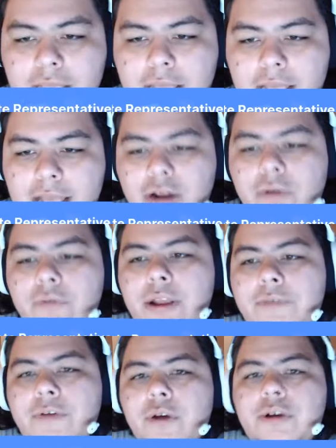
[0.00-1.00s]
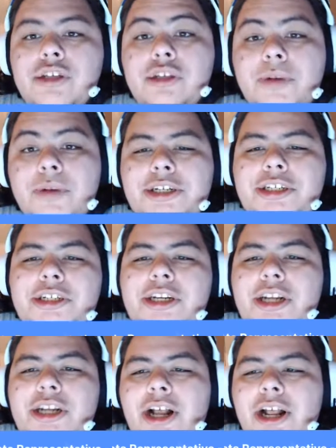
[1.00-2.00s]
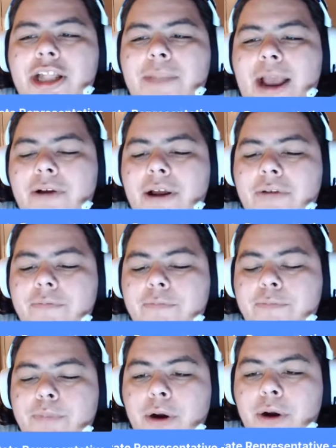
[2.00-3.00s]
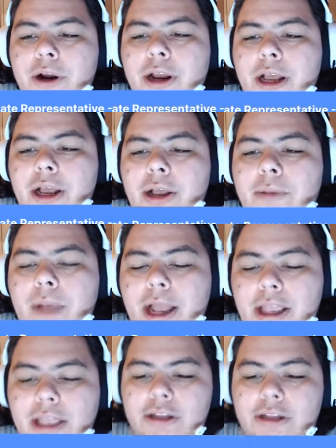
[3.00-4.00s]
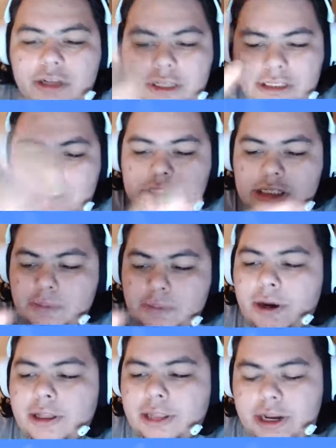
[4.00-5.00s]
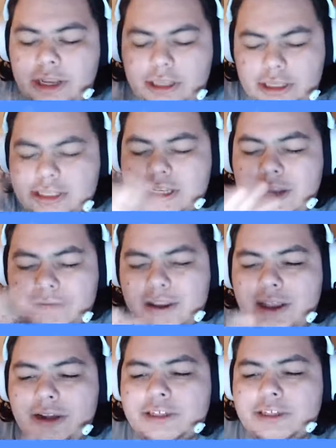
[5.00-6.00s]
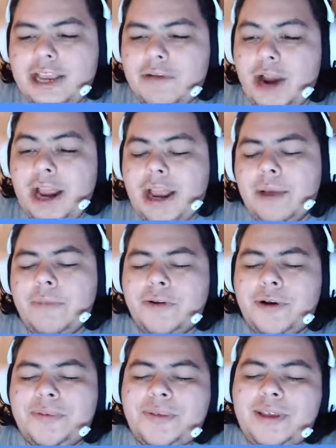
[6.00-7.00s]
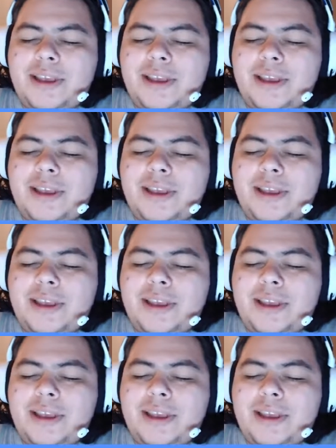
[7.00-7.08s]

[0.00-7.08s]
I don't really focus too much on the background part. There's a part there. It's enough to understand where I come from.